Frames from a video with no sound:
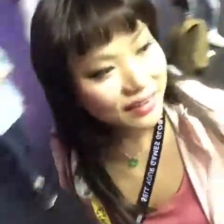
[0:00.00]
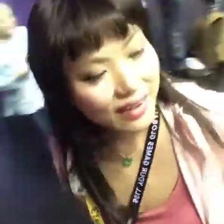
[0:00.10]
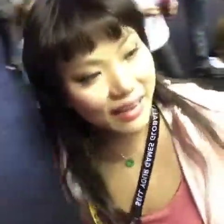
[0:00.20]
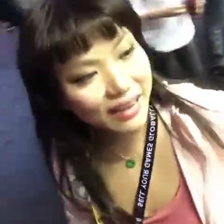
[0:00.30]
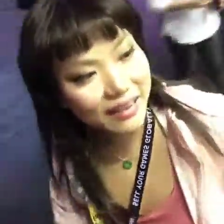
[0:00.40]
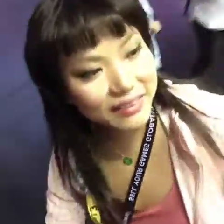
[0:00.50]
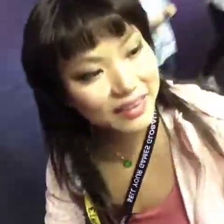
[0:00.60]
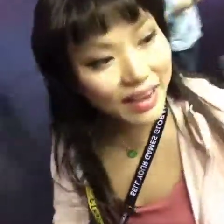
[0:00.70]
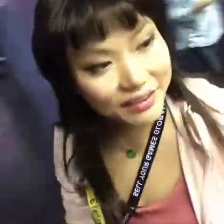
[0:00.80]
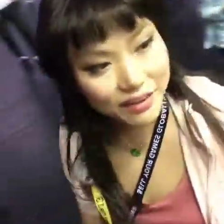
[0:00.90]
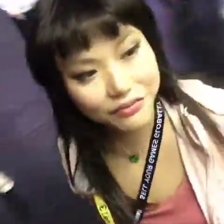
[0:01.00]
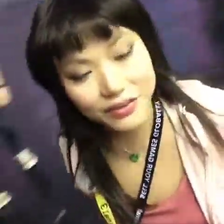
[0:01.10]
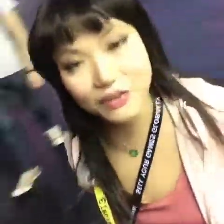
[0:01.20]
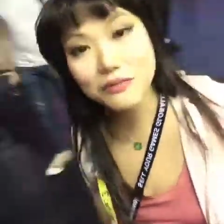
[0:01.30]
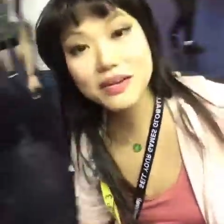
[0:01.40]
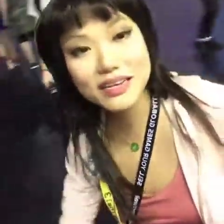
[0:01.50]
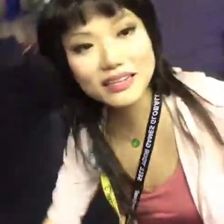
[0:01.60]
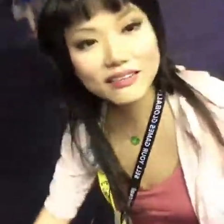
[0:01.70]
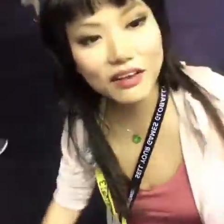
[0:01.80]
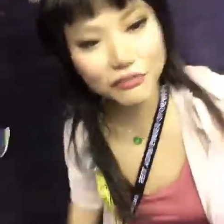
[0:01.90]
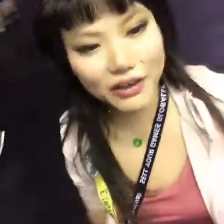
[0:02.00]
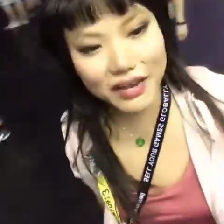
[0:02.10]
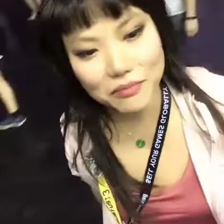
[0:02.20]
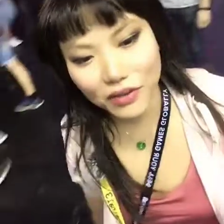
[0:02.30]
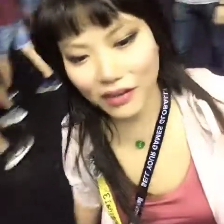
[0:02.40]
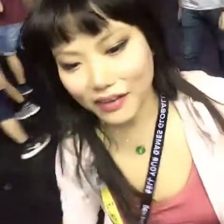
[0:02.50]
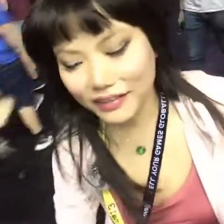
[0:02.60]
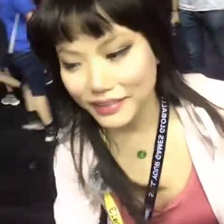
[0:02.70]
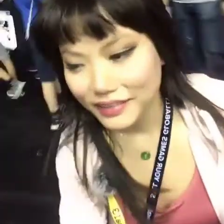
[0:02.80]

and the Lifesize figurines of Dragon Ball.